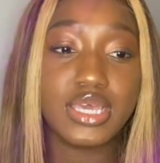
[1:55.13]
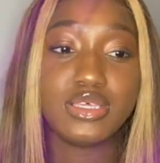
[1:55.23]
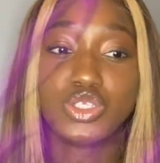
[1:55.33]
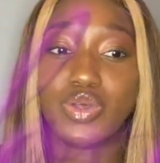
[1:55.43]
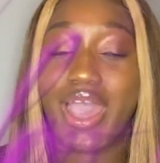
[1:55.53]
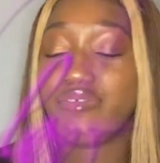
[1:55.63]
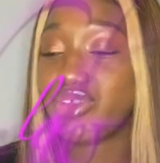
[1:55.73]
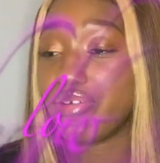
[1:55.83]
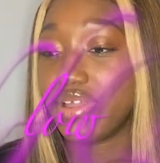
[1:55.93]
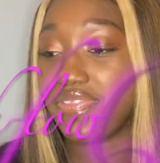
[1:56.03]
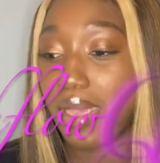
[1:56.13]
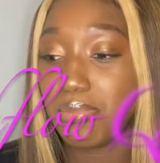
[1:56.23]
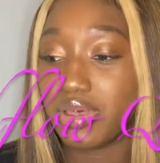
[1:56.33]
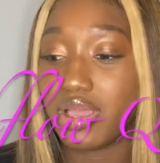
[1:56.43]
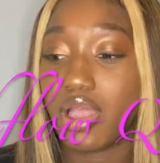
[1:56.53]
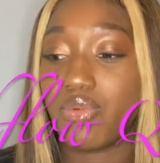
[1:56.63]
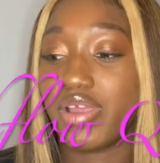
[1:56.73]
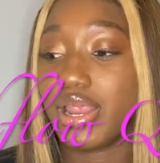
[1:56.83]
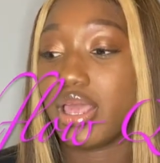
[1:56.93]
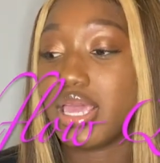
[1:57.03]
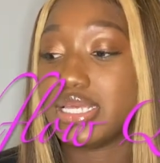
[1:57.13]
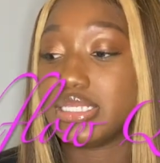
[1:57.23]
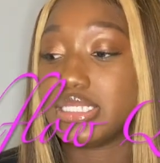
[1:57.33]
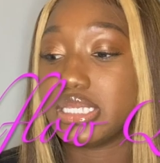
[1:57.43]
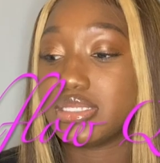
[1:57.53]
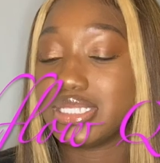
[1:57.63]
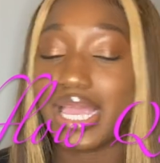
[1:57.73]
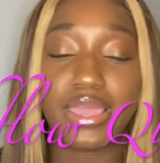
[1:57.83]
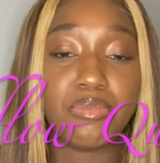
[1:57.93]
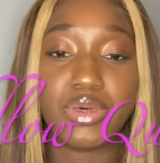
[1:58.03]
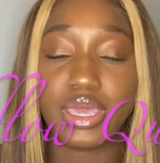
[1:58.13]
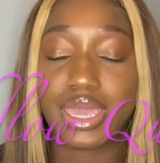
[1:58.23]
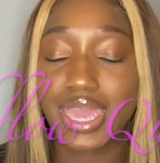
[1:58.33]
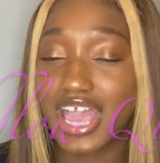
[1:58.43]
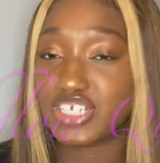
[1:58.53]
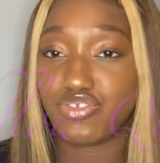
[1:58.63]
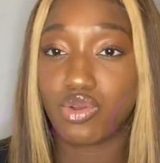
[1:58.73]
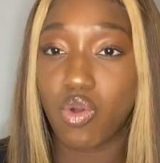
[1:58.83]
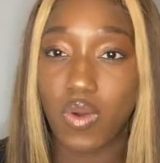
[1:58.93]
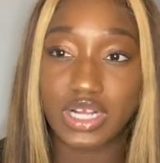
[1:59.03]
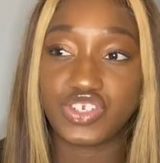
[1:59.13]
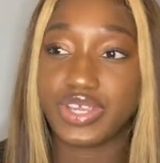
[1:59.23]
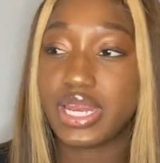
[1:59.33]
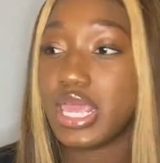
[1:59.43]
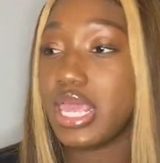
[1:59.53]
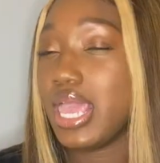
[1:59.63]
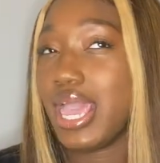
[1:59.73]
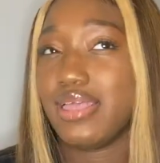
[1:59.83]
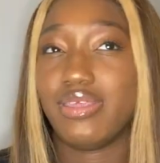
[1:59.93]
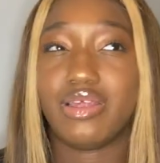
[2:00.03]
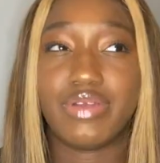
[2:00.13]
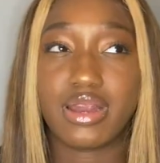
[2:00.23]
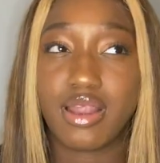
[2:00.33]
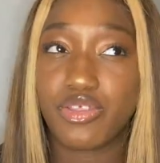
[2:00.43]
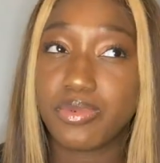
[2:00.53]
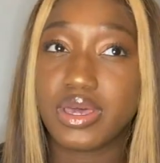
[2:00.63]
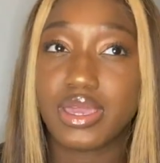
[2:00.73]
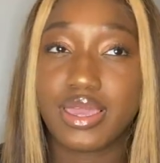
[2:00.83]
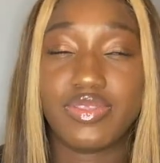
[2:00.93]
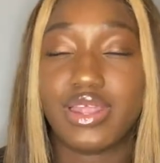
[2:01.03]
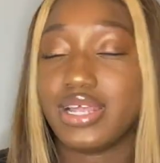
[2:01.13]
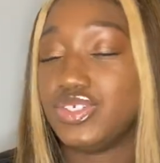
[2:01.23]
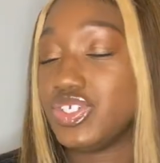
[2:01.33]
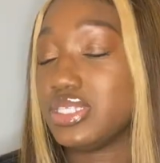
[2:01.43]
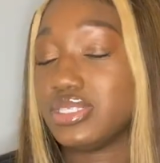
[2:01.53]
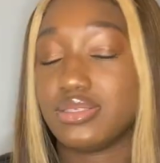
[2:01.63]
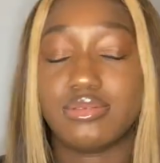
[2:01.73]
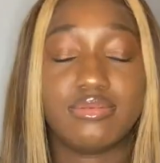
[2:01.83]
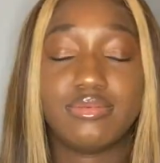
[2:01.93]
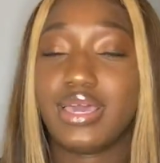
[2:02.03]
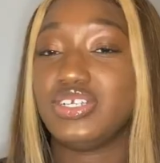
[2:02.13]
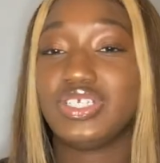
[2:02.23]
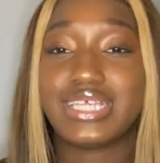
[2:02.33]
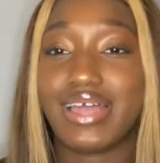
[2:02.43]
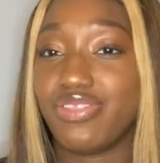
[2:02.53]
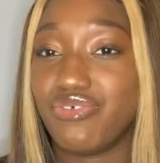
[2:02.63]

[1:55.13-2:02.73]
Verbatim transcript: So after I read that book, I read his second book, Cashflow Quadrant, and then I read another book, and then I just got the